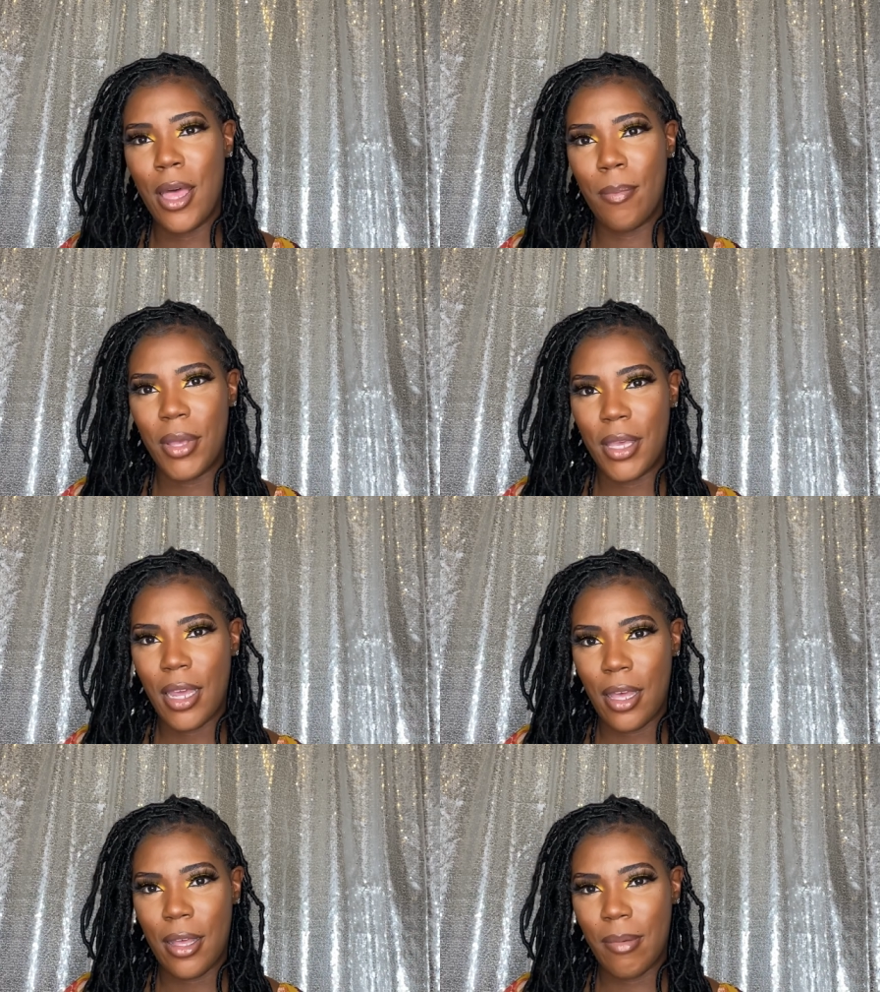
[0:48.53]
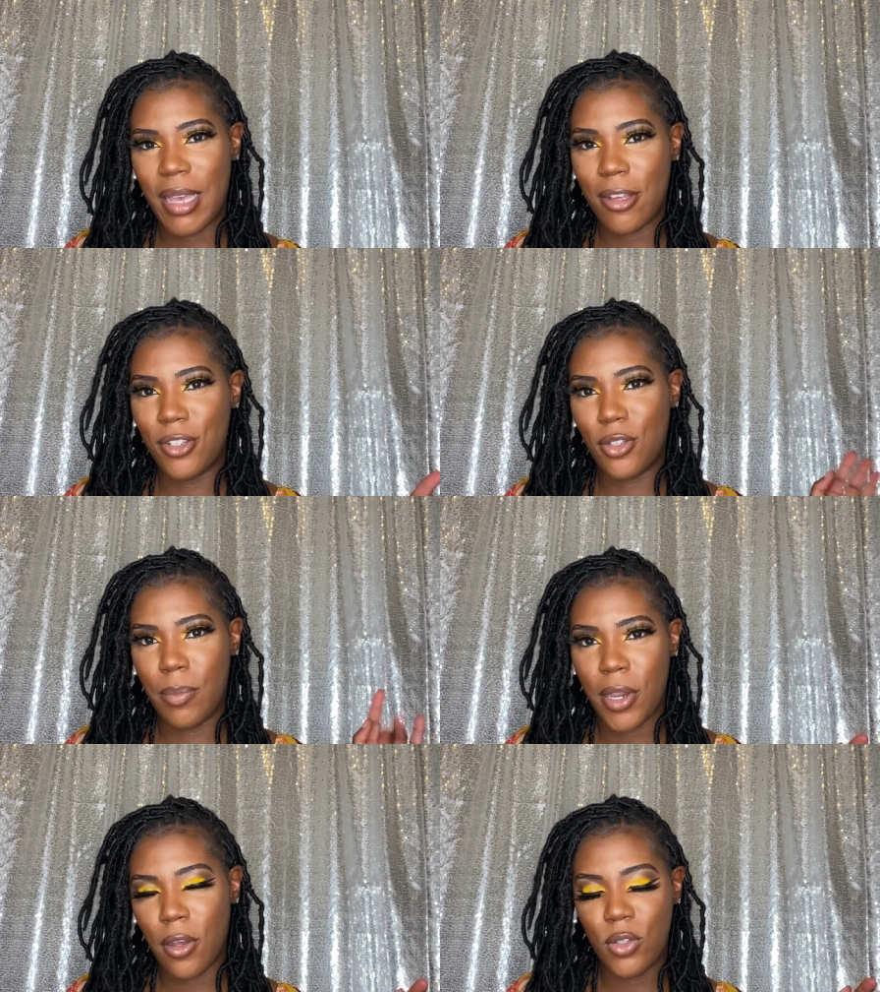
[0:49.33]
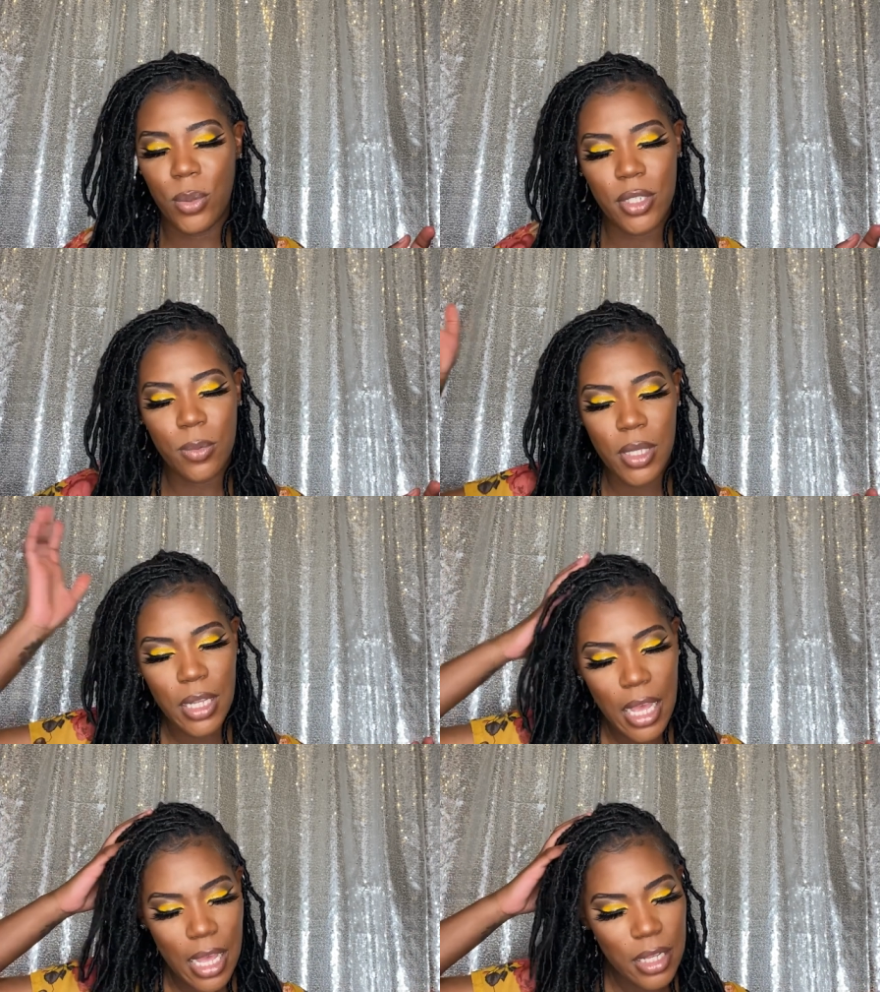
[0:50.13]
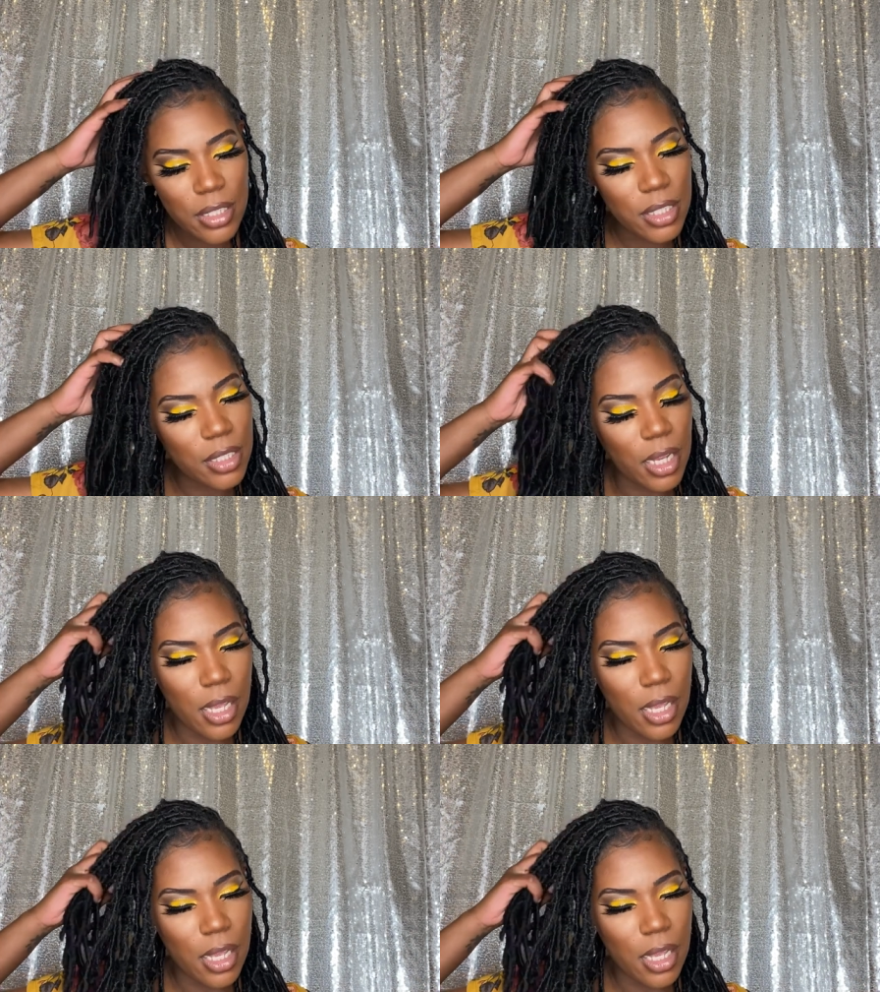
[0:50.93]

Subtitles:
But how to do barrel twist with locks